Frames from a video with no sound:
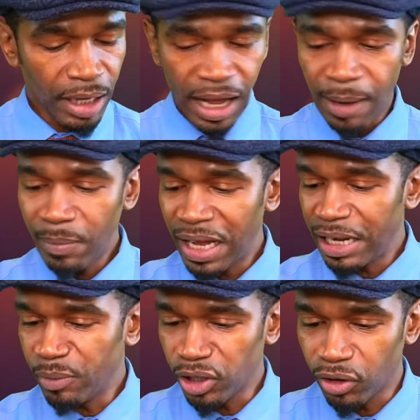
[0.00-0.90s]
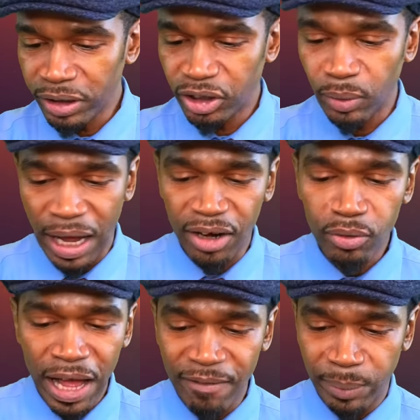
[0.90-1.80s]
I'm not even going to, I
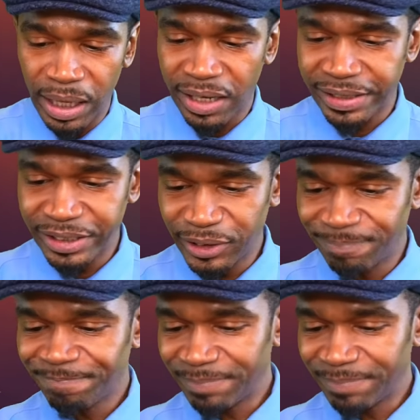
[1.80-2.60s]
don't have blotters,